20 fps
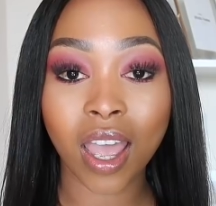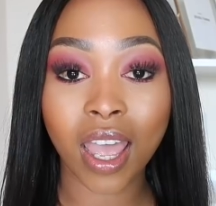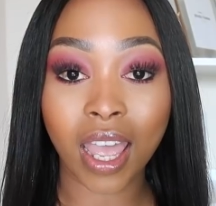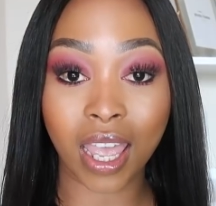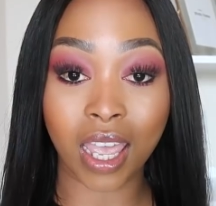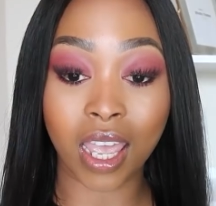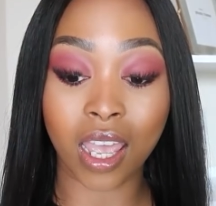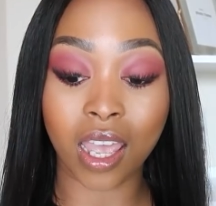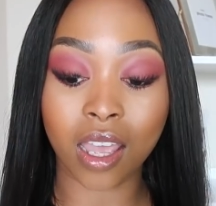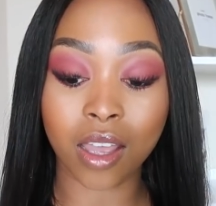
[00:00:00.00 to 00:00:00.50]

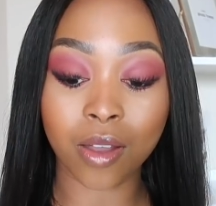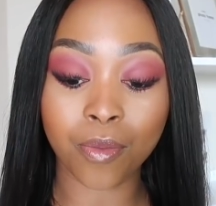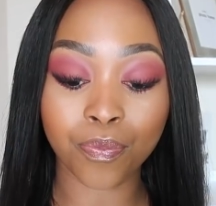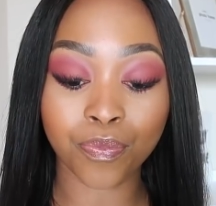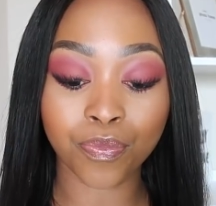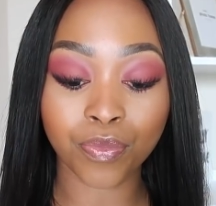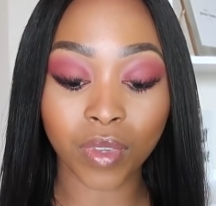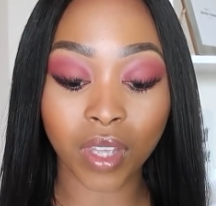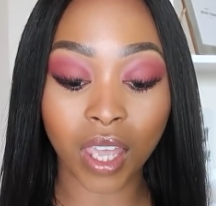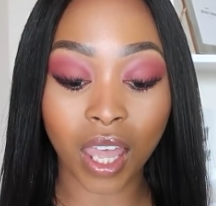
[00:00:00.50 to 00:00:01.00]

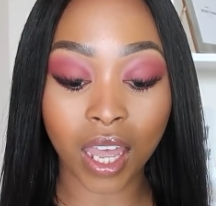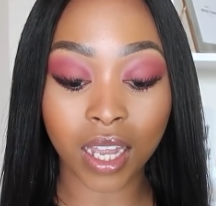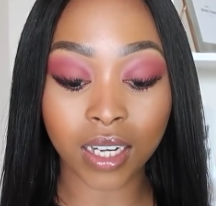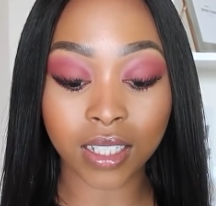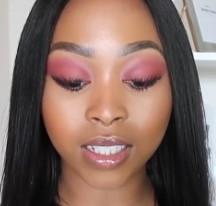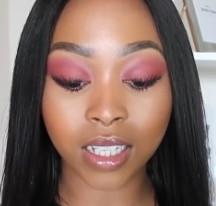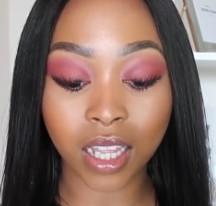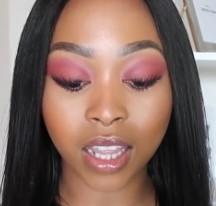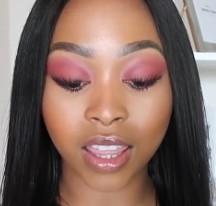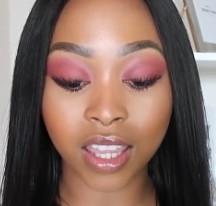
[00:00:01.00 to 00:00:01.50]
Hair,
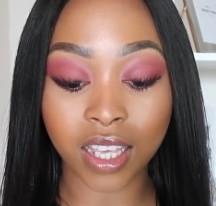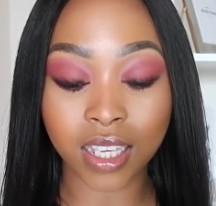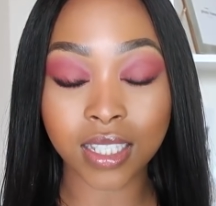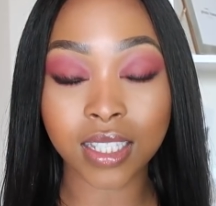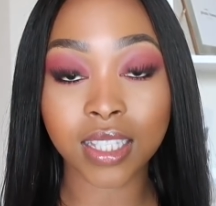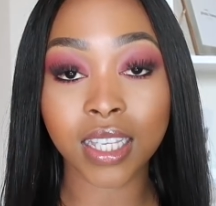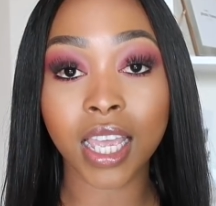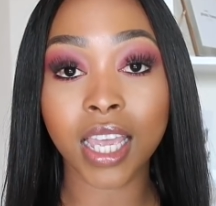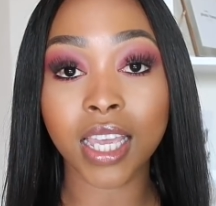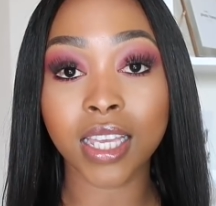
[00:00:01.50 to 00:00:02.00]
and
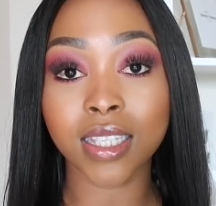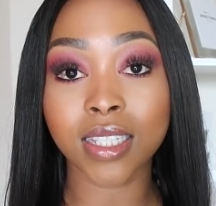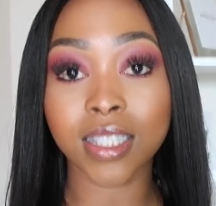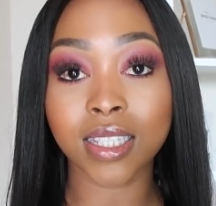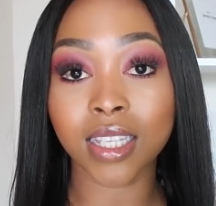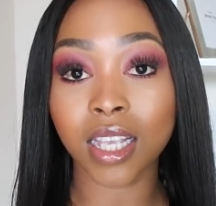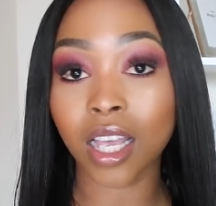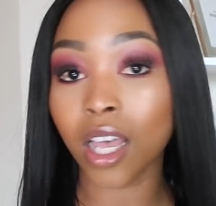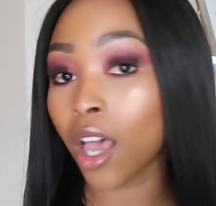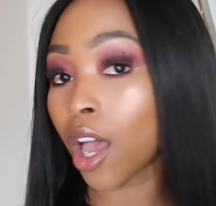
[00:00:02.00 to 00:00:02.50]
this
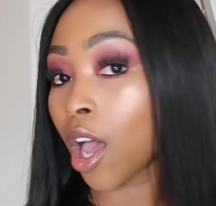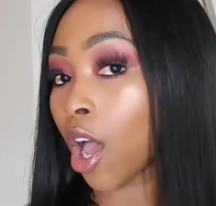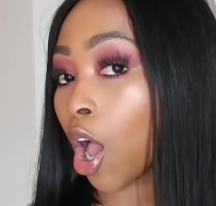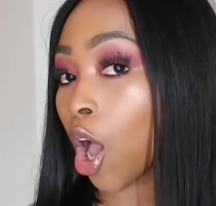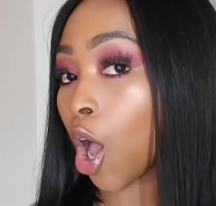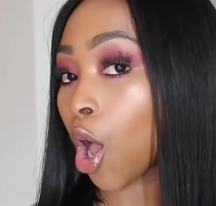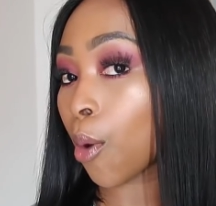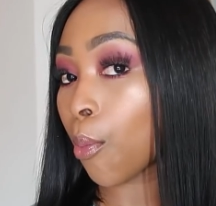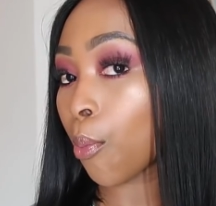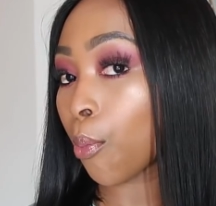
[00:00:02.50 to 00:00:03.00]
is
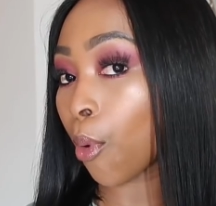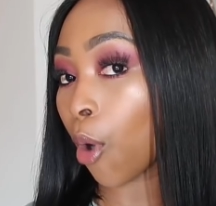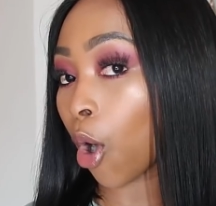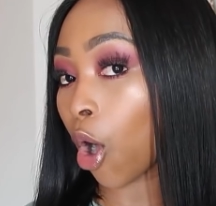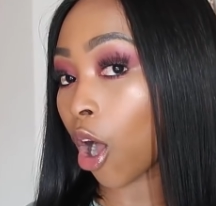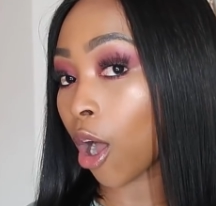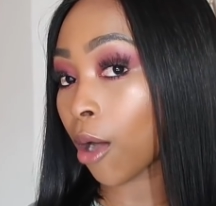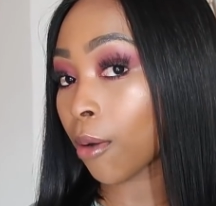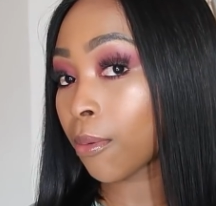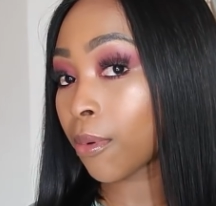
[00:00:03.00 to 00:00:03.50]
a
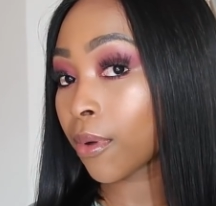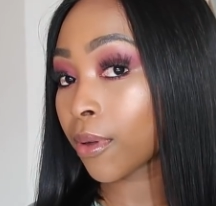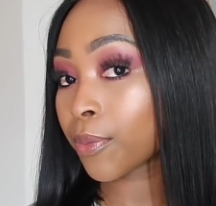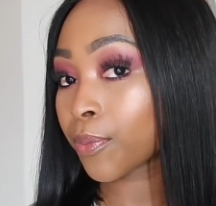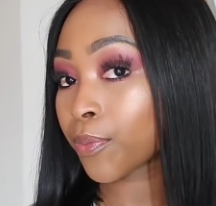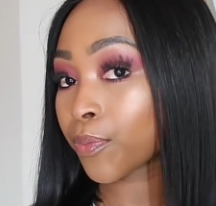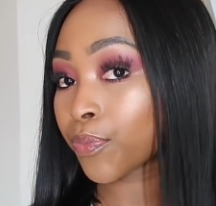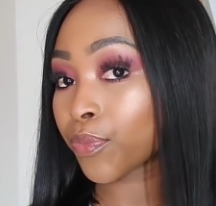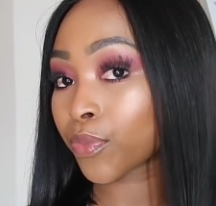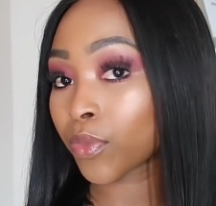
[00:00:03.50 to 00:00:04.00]
bob.